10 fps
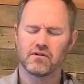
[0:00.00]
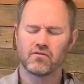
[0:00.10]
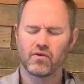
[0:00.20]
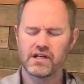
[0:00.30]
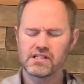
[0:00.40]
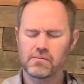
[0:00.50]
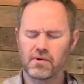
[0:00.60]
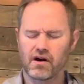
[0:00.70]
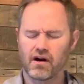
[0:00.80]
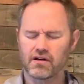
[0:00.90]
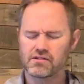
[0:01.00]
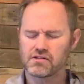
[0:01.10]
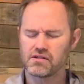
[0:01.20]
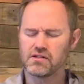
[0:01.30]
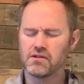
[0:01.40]
raise up our hearts
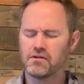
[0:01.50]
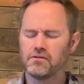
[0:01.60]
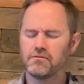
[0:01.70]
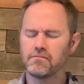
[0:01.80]
to you,